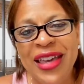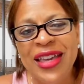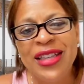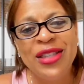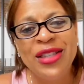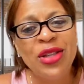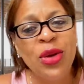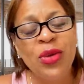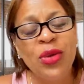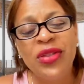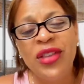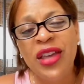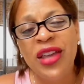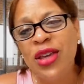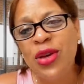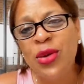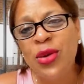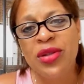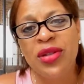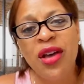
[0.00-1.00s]
So
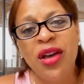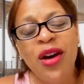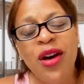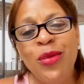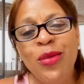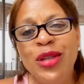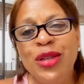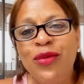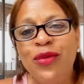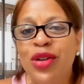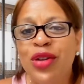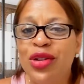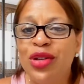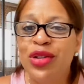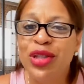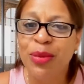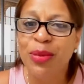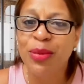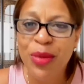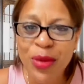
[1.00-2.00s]
thank you as always for your
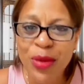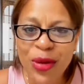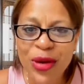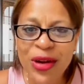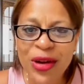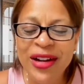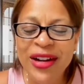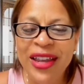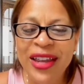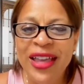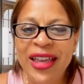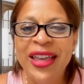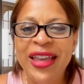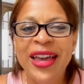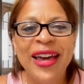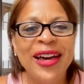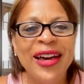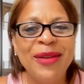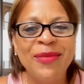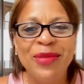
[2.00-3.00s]
support.
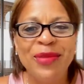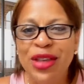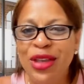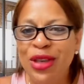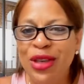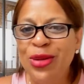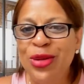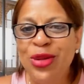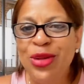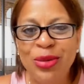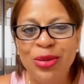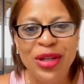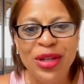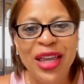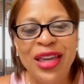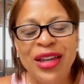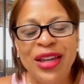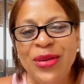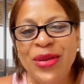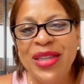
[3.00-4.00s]
The YouTube
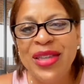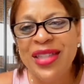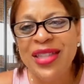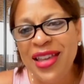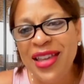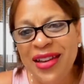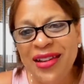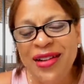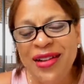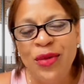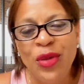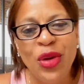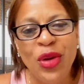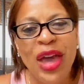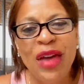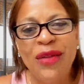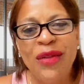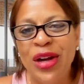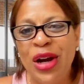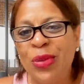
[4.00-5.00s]
channel is here. If you
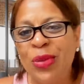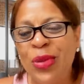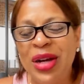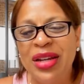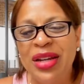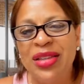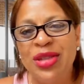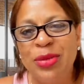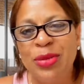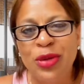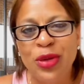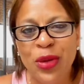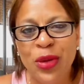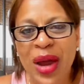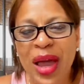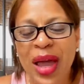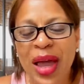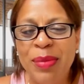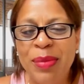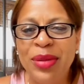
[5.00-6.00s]
haven't already
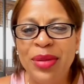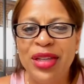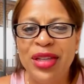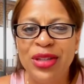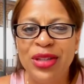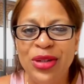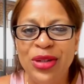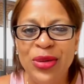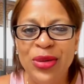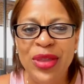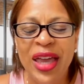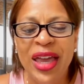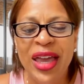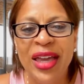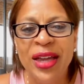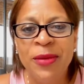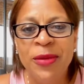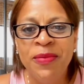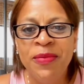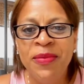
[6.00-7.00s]
subscribed, please do
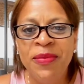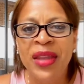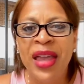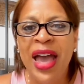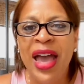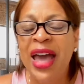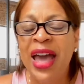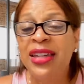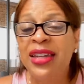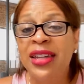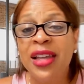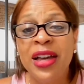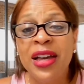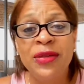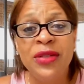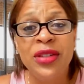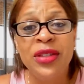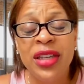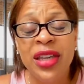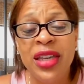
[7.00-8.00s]
that. I'd
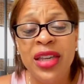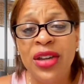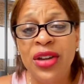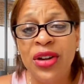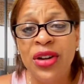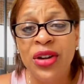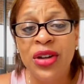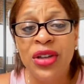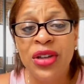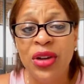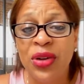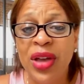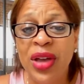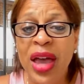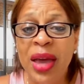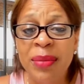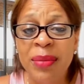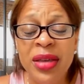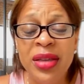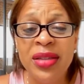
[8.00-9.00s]
love to hear your
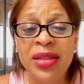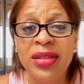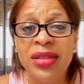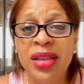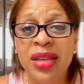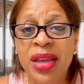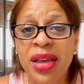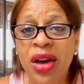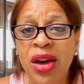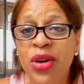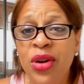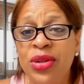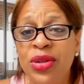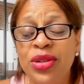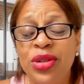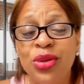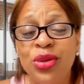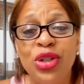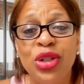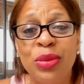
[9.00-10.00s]
comments on
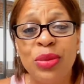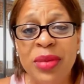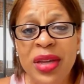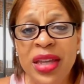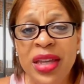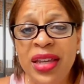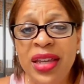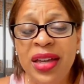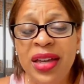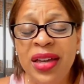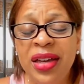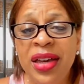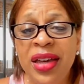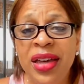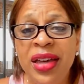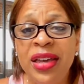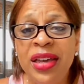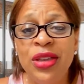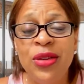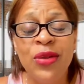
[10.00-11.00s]
social media.
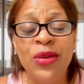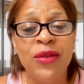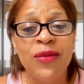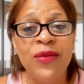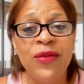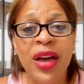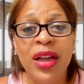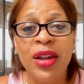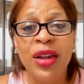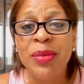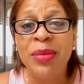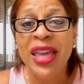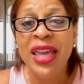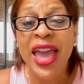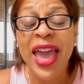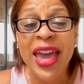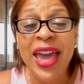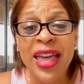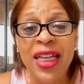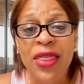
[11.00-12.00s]
You can follow me
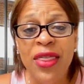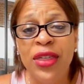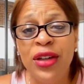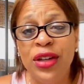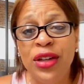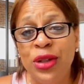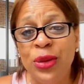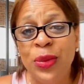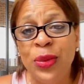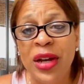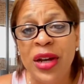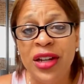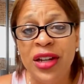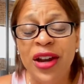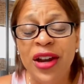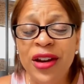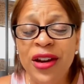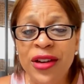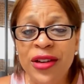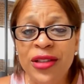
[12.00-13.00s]
at The Direct
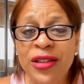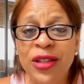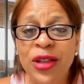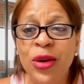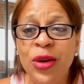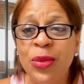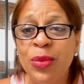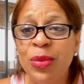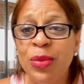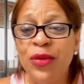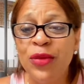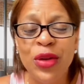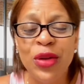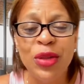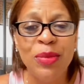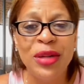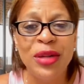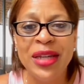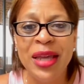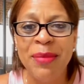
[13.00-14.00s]
Her. So Before
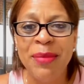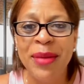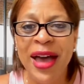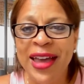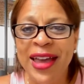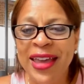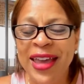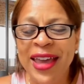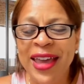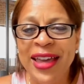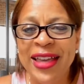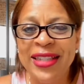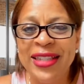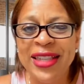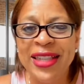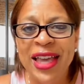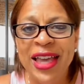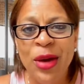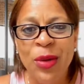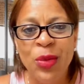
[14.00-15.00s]
the Big Day podcast
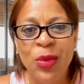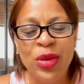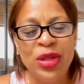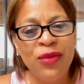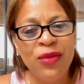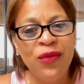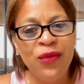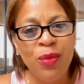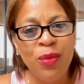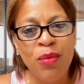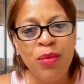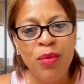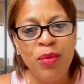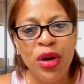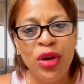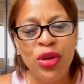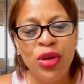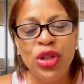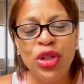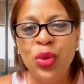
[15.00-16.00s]
was
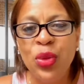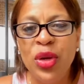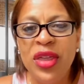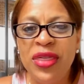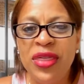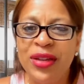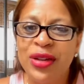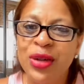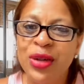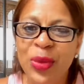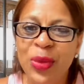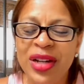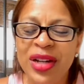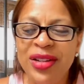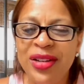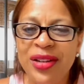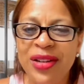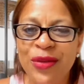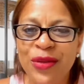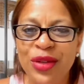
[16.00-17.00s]
merged with The
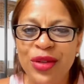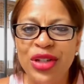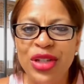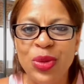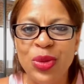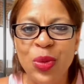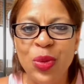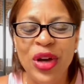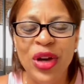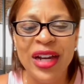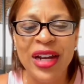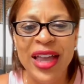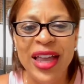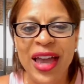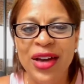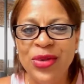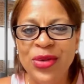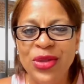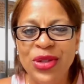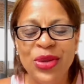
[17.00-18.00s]
Direct Her for just one
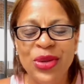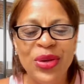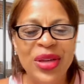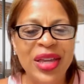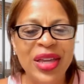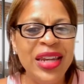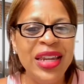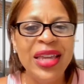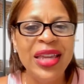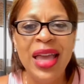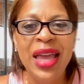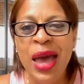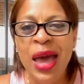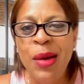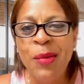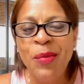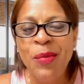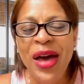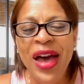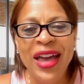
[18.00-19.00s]
account. So any
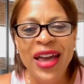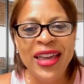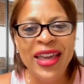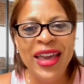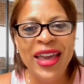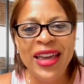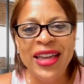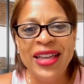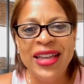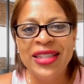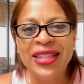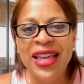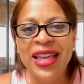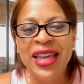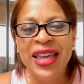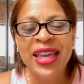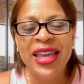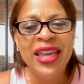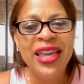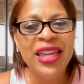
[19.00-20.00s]
podcast
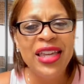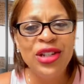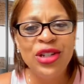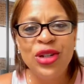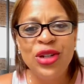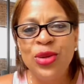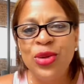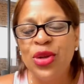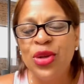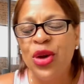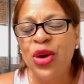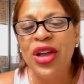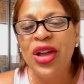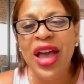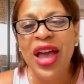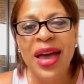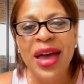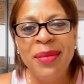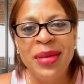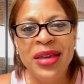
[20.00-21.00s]
issues or
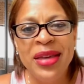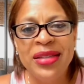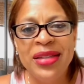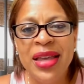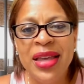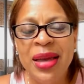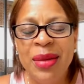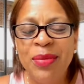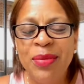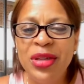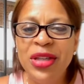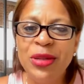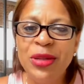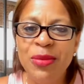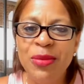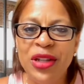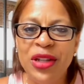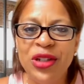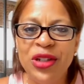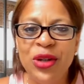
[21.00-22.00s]
comments, please
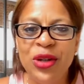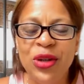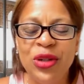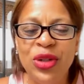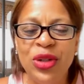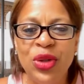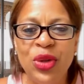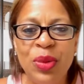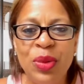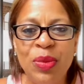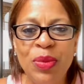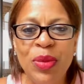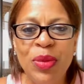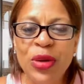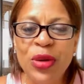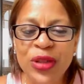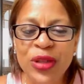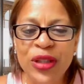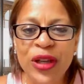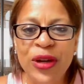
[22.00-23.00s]
make sure to
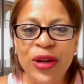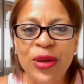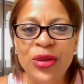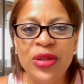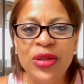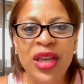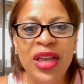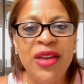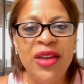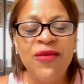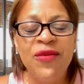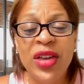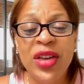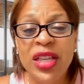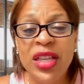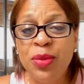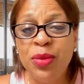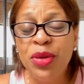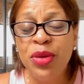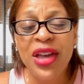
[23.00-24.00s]
post those.
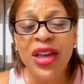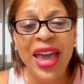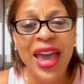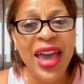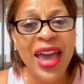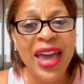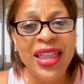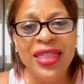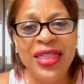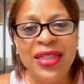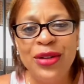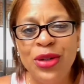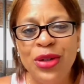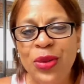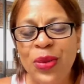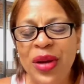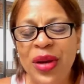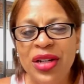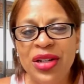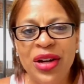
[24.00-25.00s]
Facebook at The
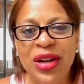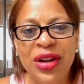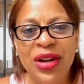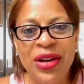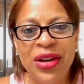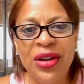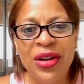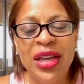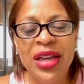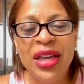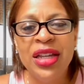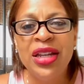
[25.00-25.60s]
Direct Her.